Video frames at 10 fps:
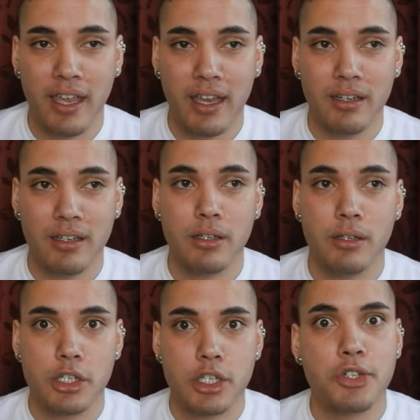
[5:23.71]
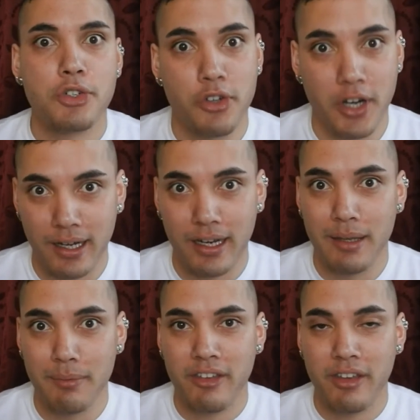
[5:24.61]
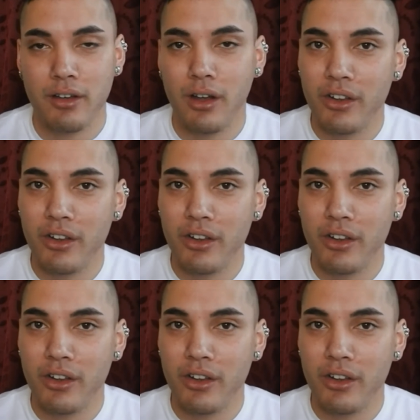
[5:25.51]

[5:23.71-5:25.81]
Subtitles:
get, strictly limited.